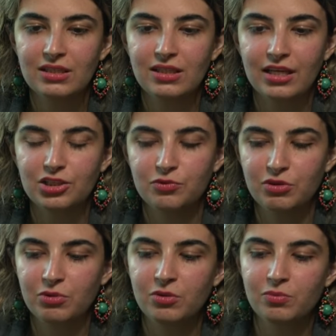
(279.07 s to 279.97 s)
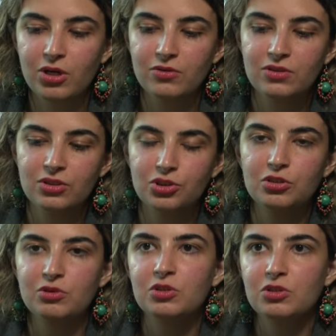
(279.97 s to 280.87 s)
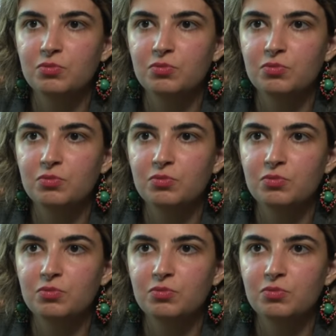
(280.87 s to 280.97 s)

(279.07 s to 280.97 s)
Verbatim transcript: like we were both she was